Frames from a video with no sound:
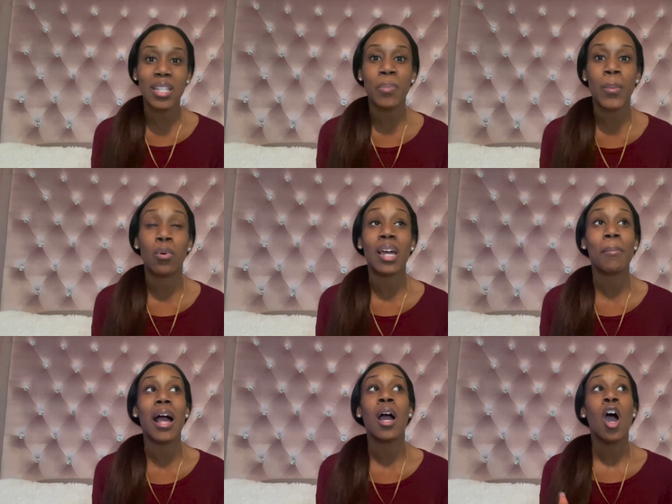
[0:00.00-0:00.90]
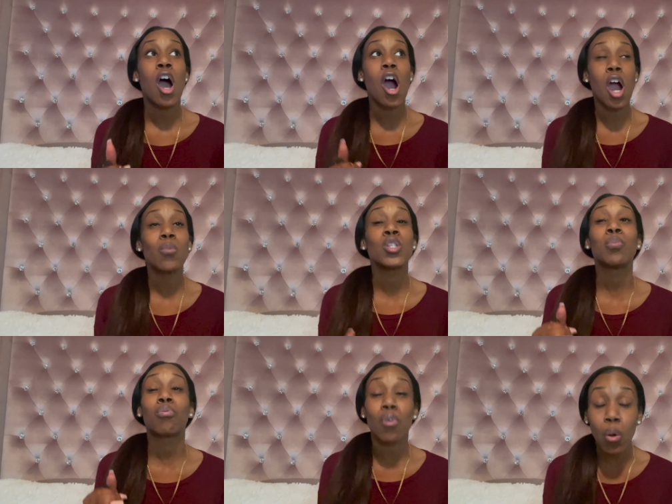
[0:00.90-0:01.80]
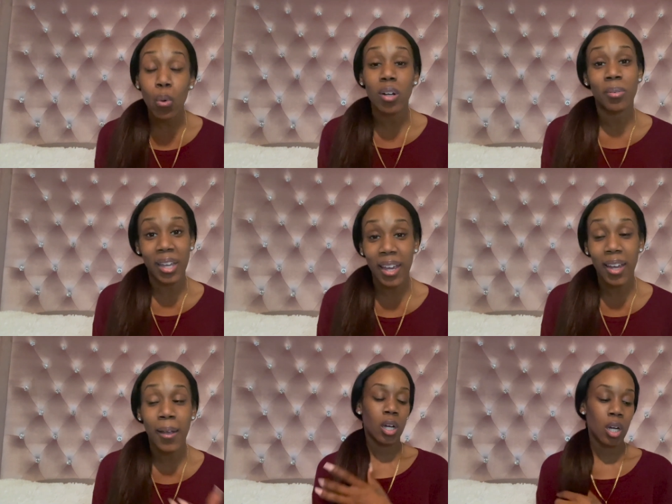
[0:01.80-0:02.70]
to people. Like, my heart was broke, okay?